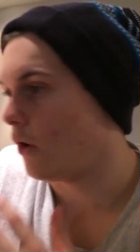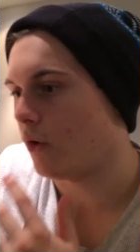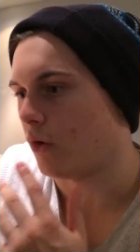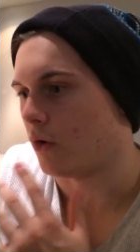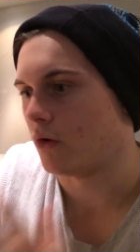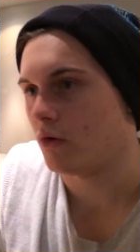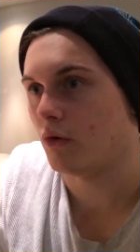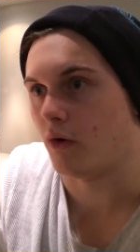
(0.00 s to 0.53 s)

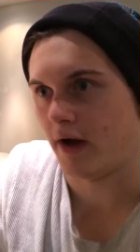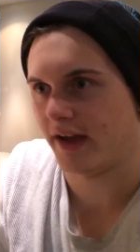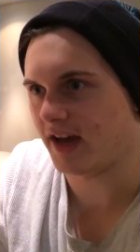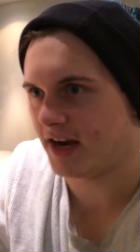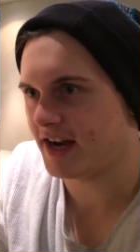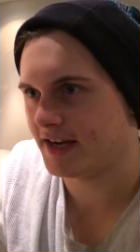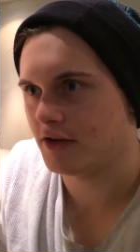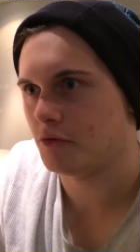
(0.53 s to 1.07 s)
Oh, oh, I
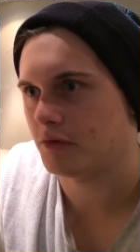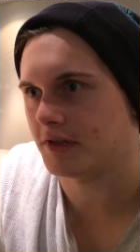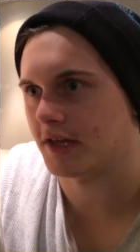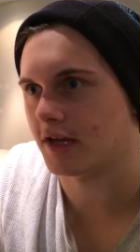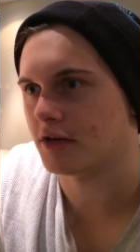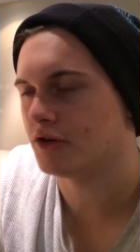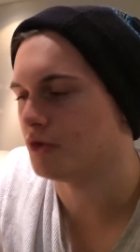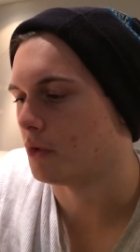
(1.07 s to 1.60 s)
got an idea what they
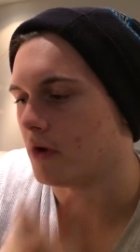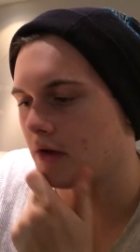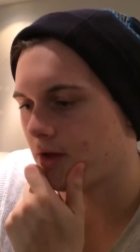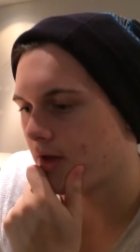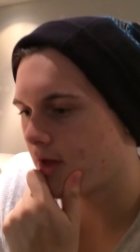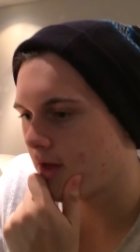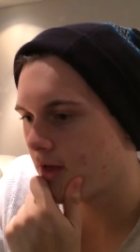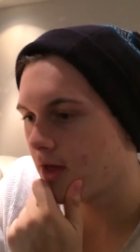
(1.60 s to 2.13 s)
can do.
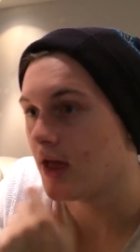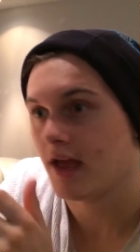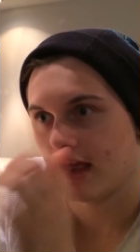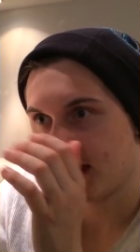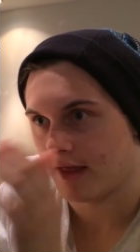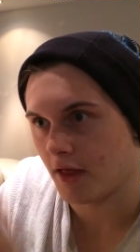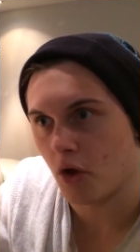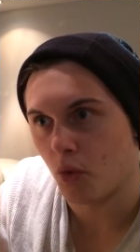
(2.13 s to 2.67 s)

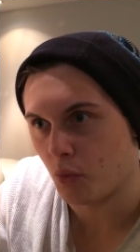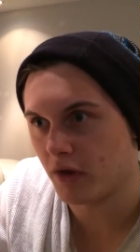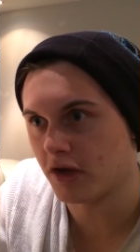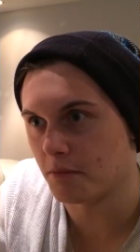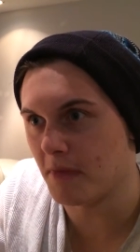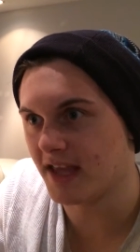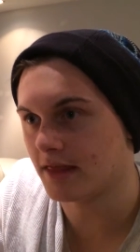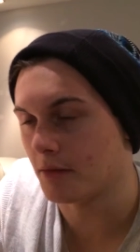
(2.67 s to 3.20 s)
We
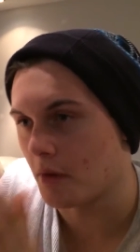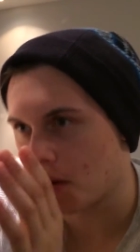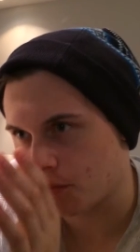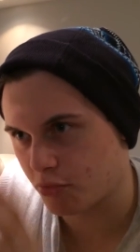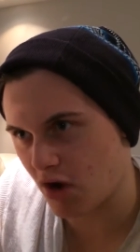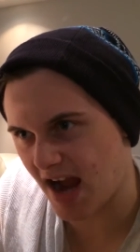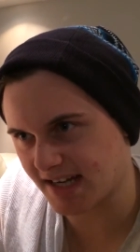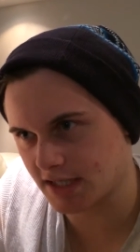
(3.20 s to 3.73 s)
can make them
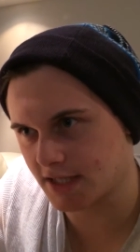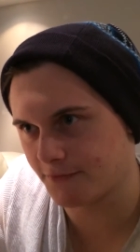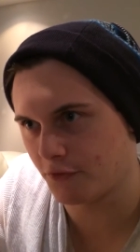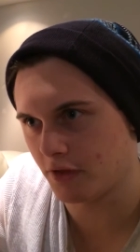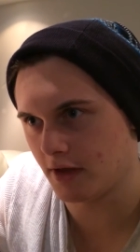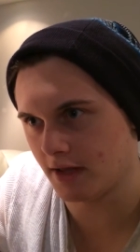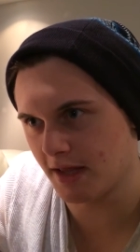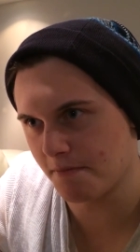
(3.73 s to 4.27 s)
practice for
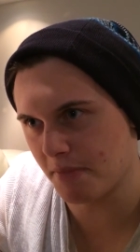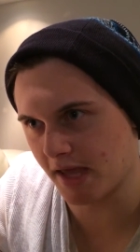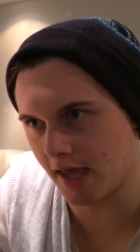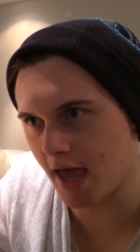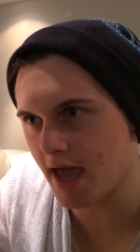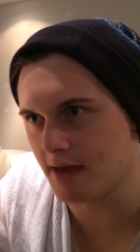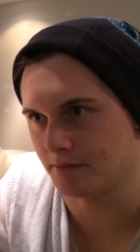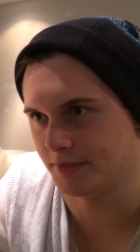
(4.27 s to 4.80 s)
the Olympic
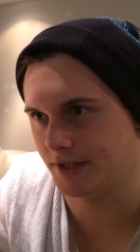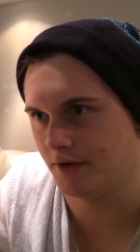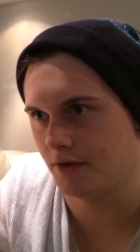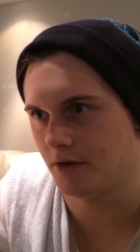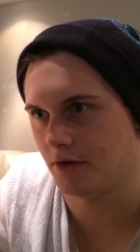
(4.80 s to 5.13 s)
Games.